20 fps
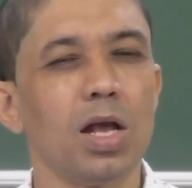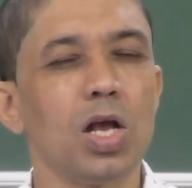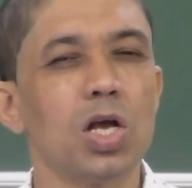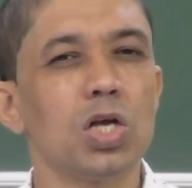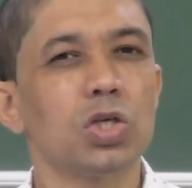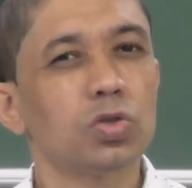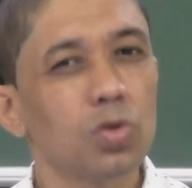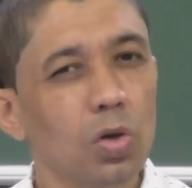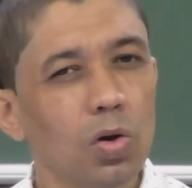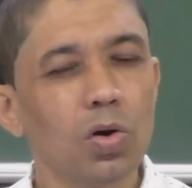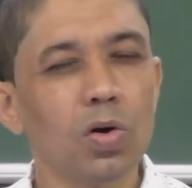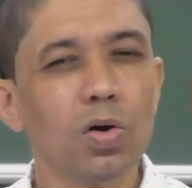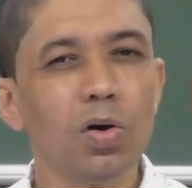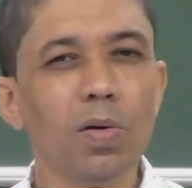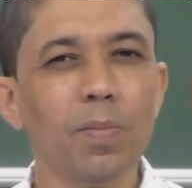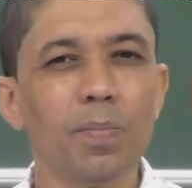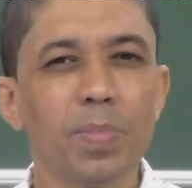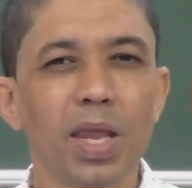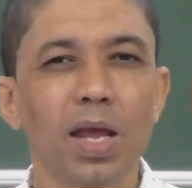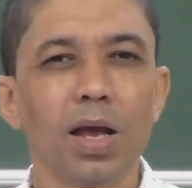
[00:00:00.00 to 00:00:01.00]
So,
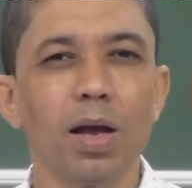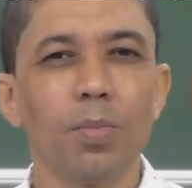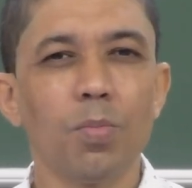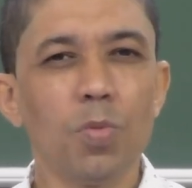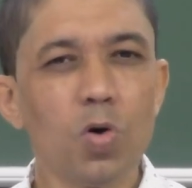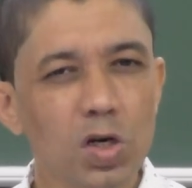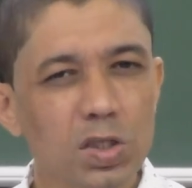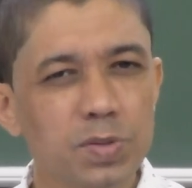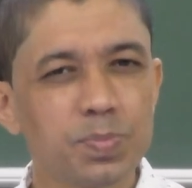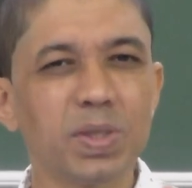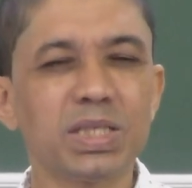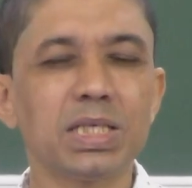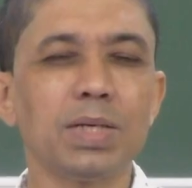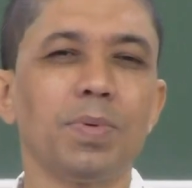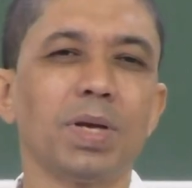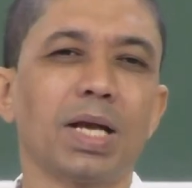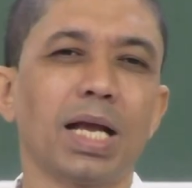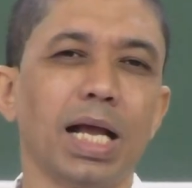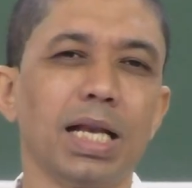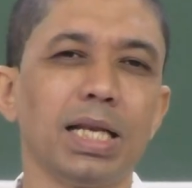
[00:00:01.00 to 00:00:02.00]
more
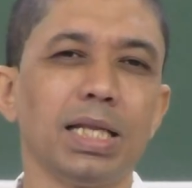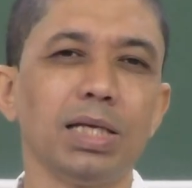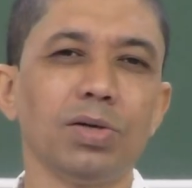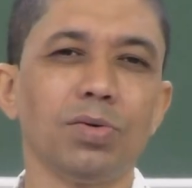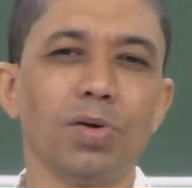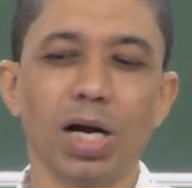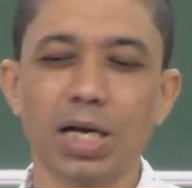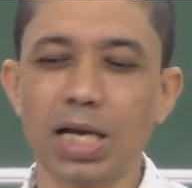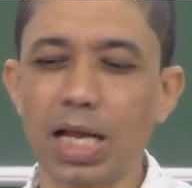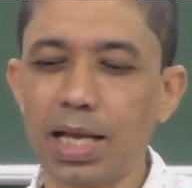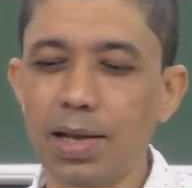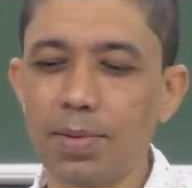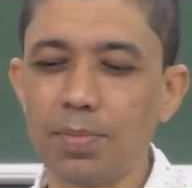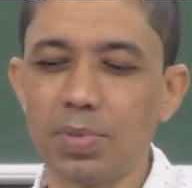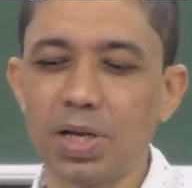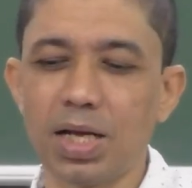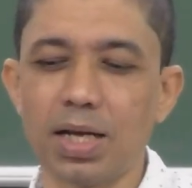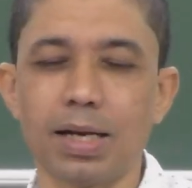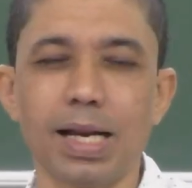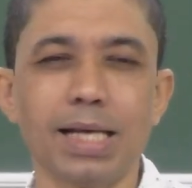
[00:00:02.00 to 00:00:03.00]
specifically what I am
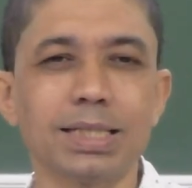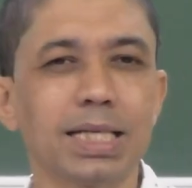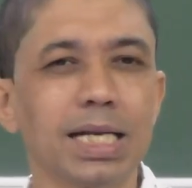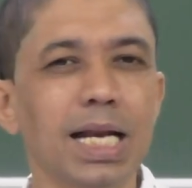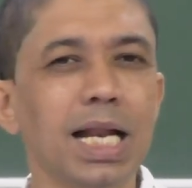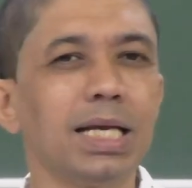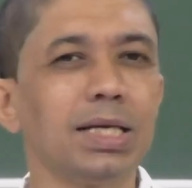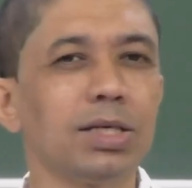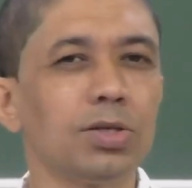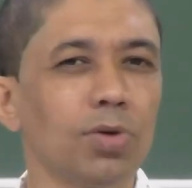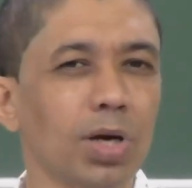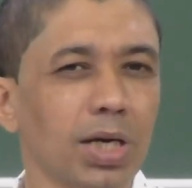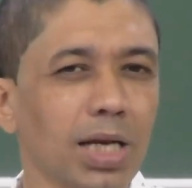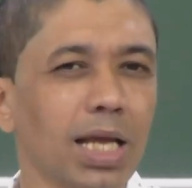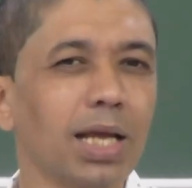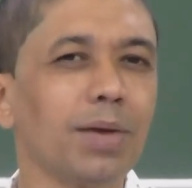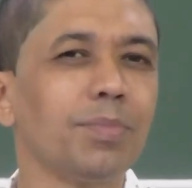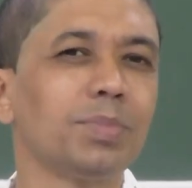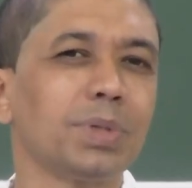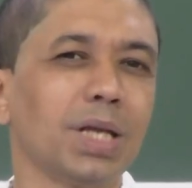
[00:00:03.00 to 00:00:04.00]
rationality what
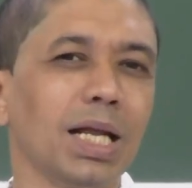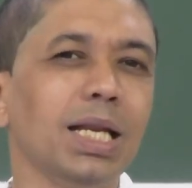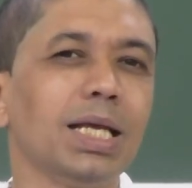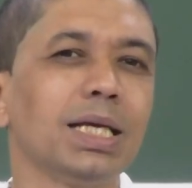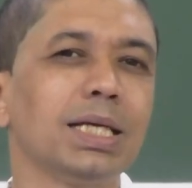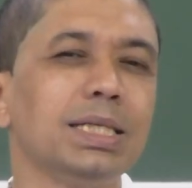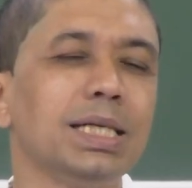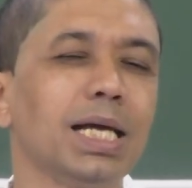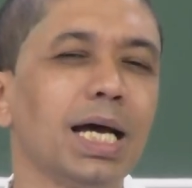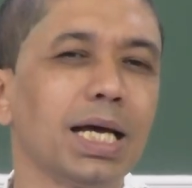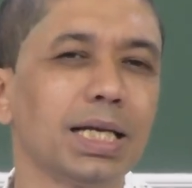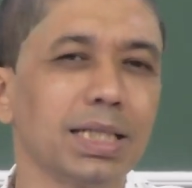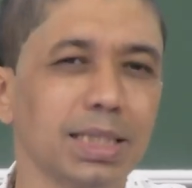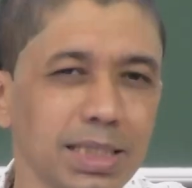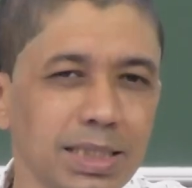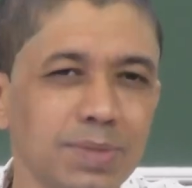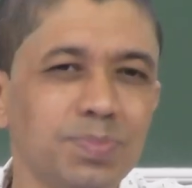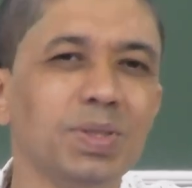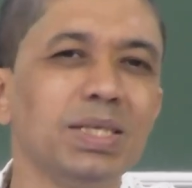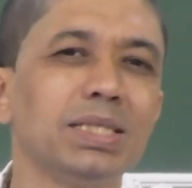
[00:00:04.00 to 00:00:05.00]
I am telling here
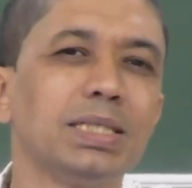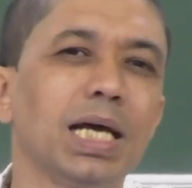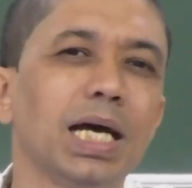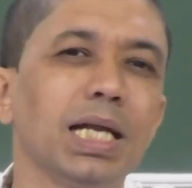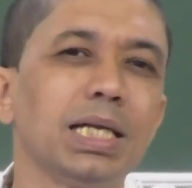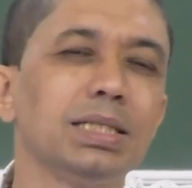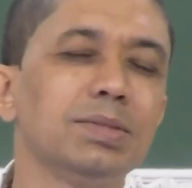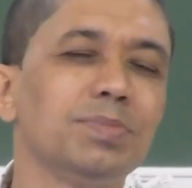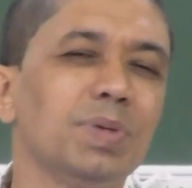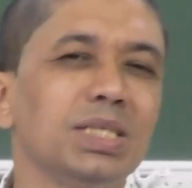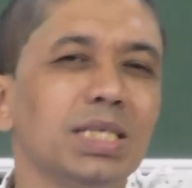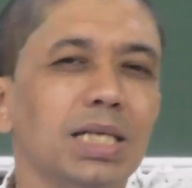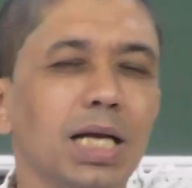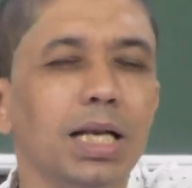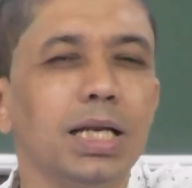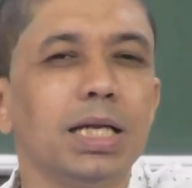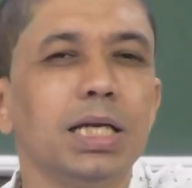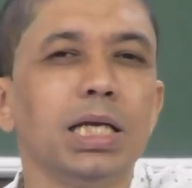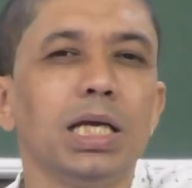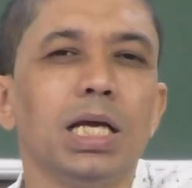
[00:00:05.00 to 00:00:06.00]
this feature is
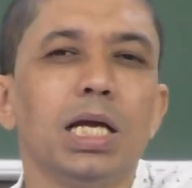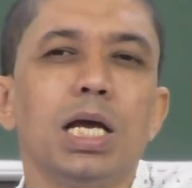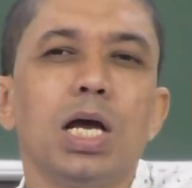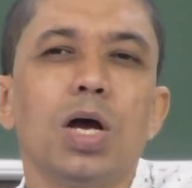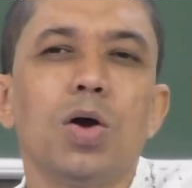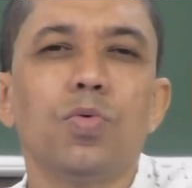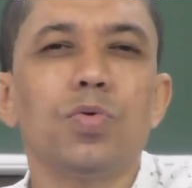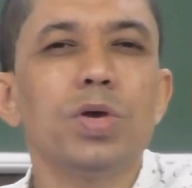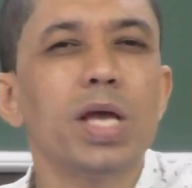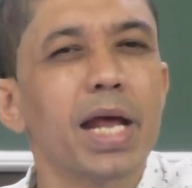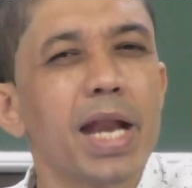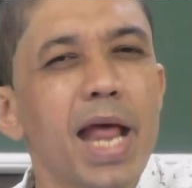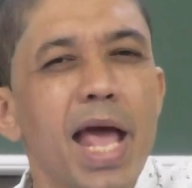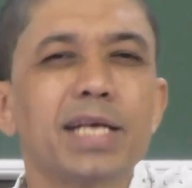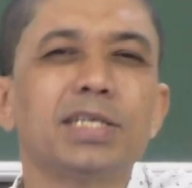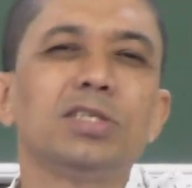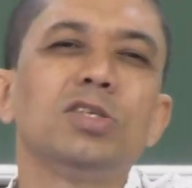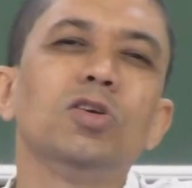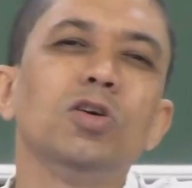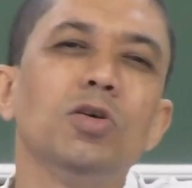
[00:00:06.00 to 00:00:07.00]
basically we are
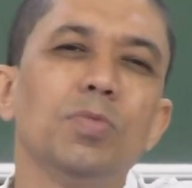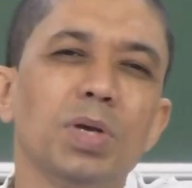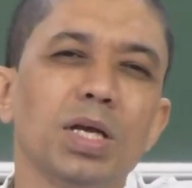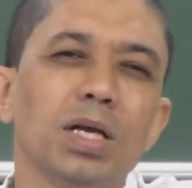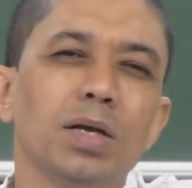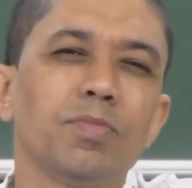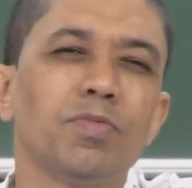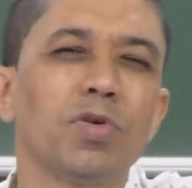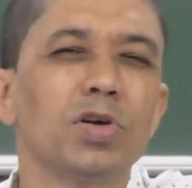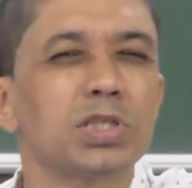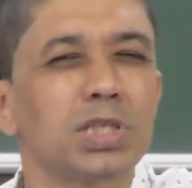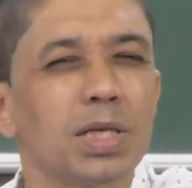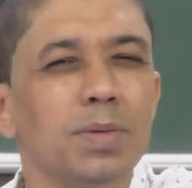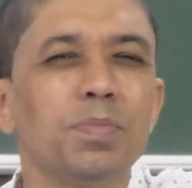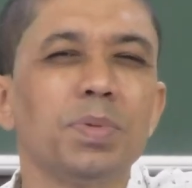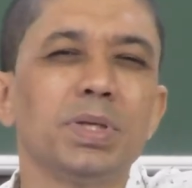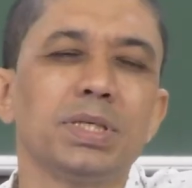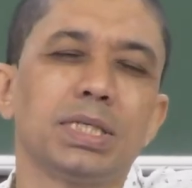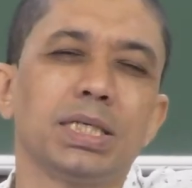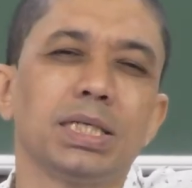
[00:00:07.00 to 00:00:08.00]
assuming for
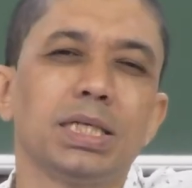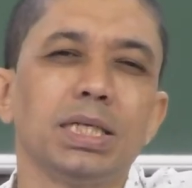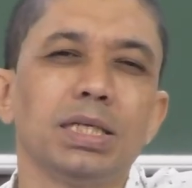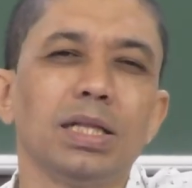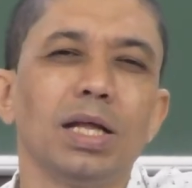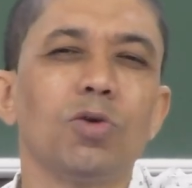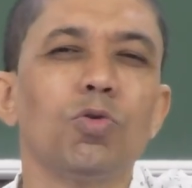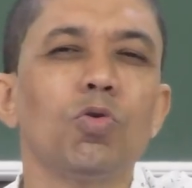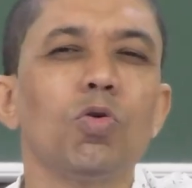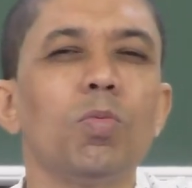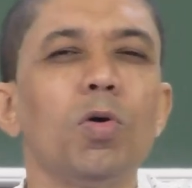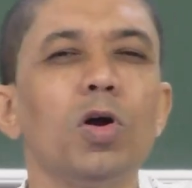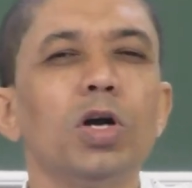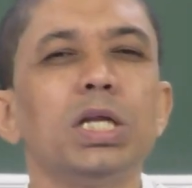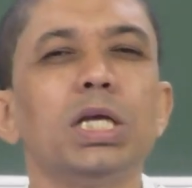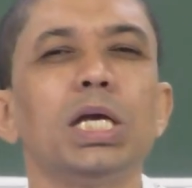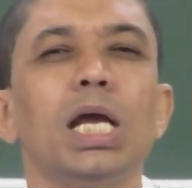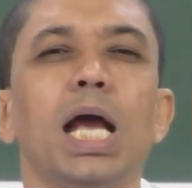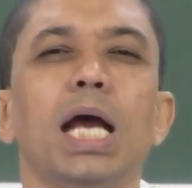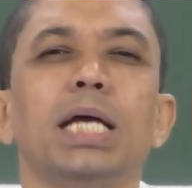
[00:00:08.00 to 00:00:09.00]
simplicity that
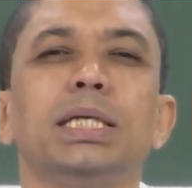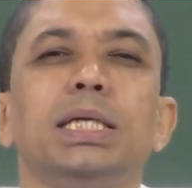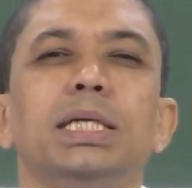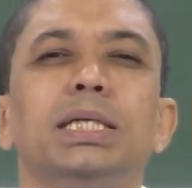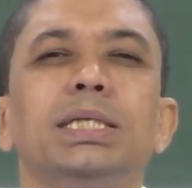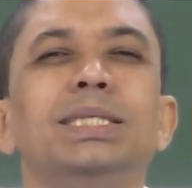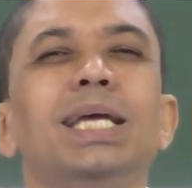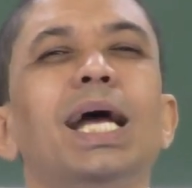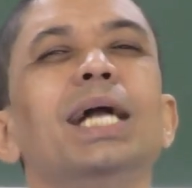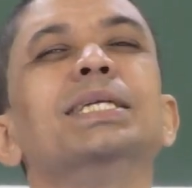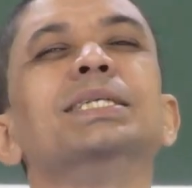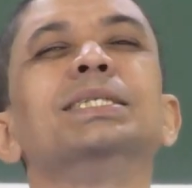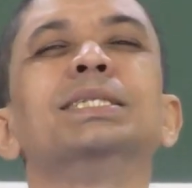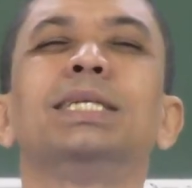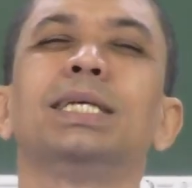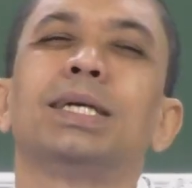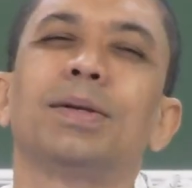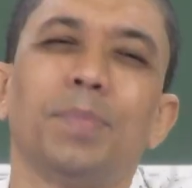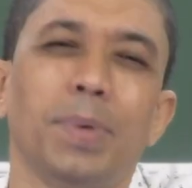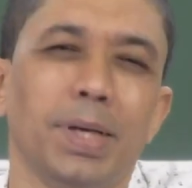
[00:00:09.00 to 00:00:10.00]
nobody has any
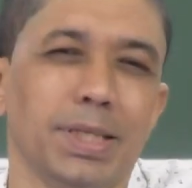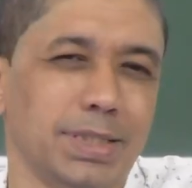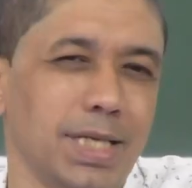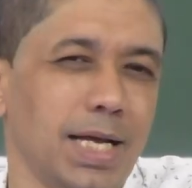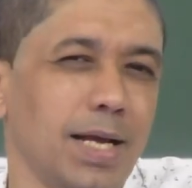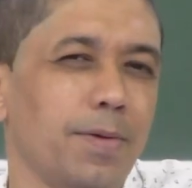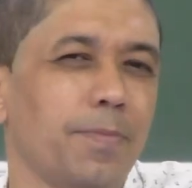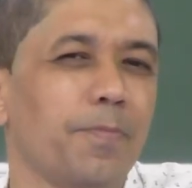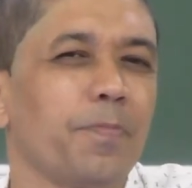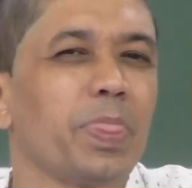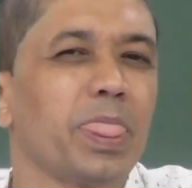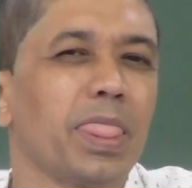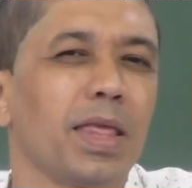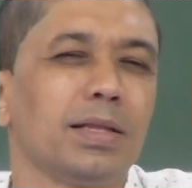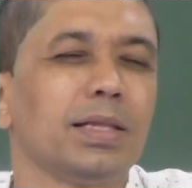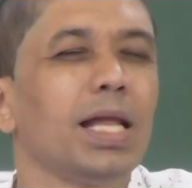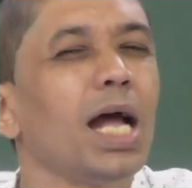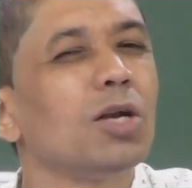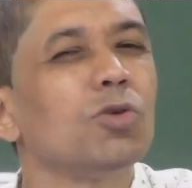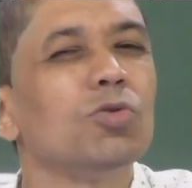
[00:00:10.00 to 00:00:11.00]
sadistic pleasure
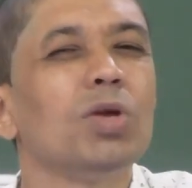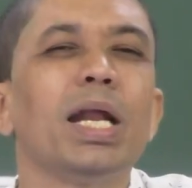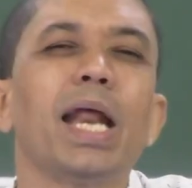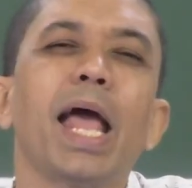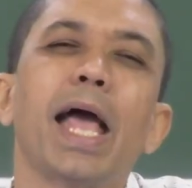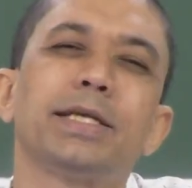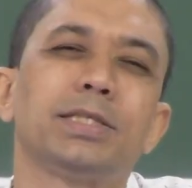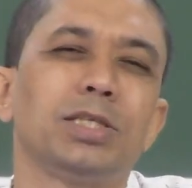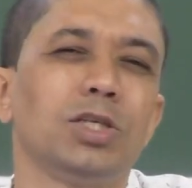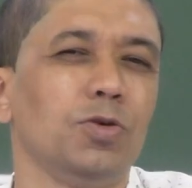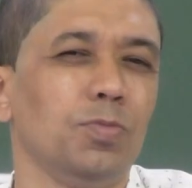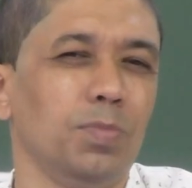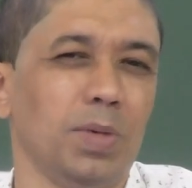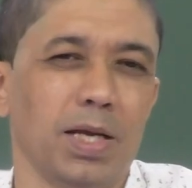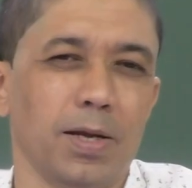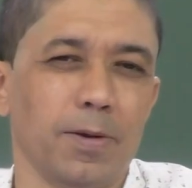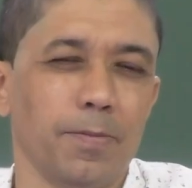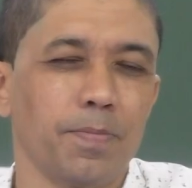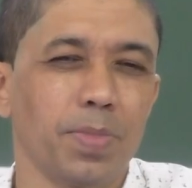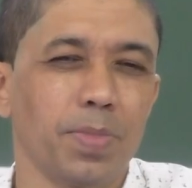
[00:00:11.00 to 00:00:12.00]
that we are assuming.